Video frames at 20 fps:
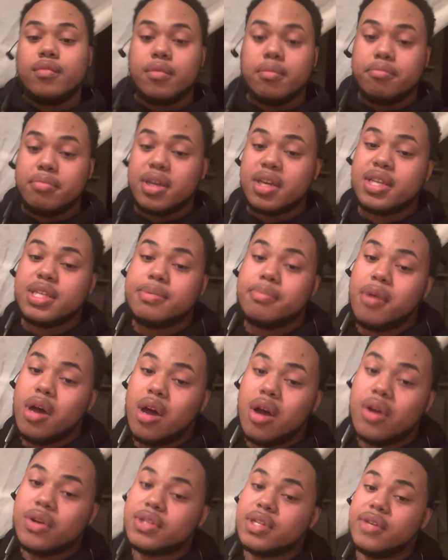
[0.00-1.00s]
Biggie
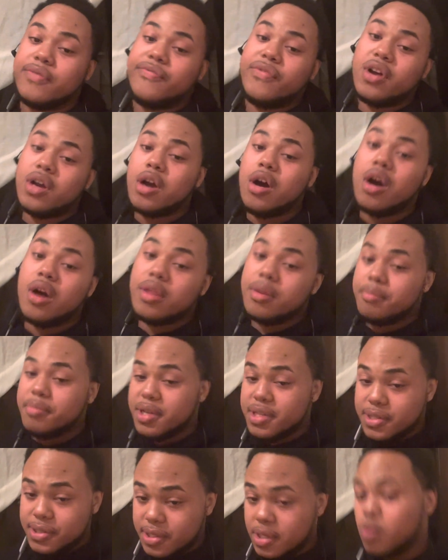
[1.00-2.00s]
Smalls can fuck all the
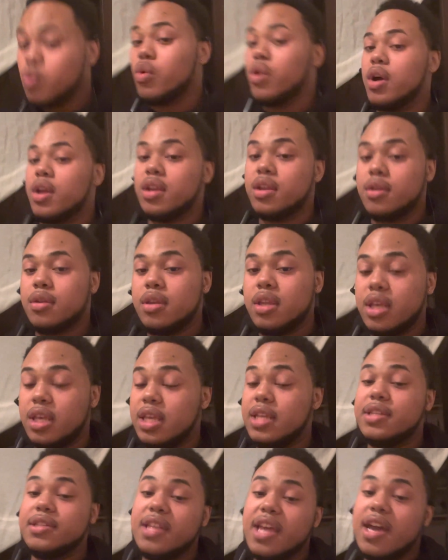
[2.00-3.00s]
bitches he want.
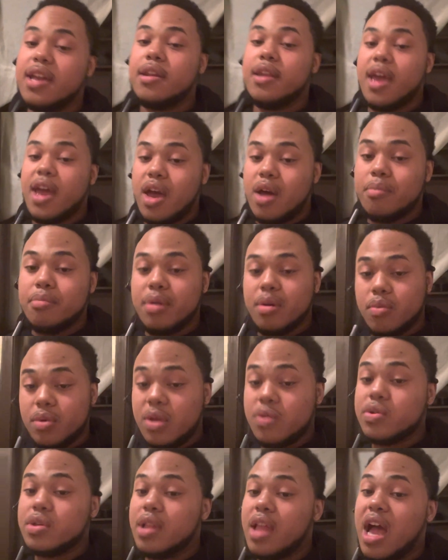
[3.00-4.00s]
He's dead now, but when he
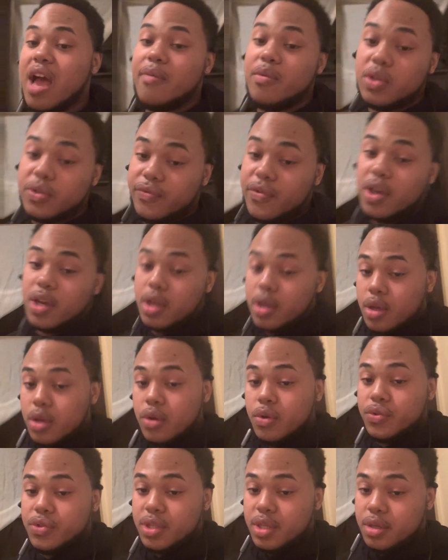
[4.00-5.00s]
was alive, he was fucking
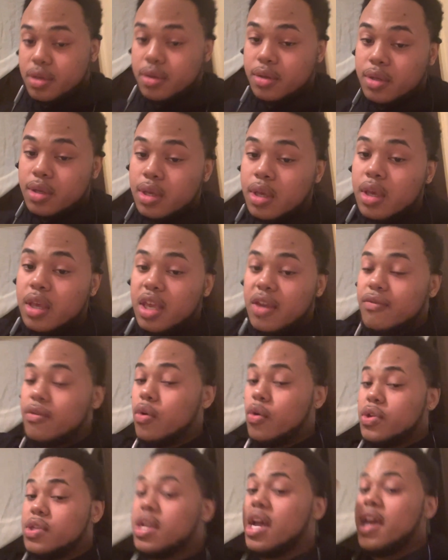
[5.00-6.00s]
hoes, nigga. Even
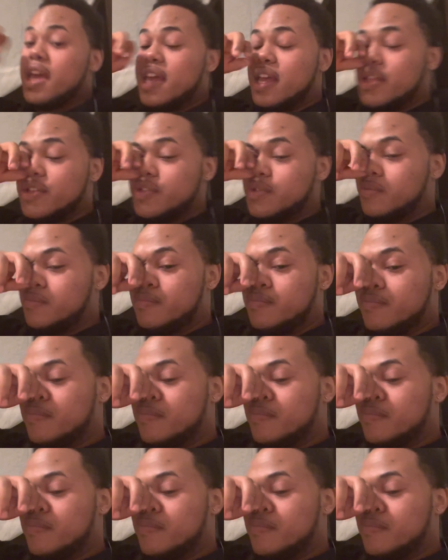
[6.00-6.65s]
though he's not handsome.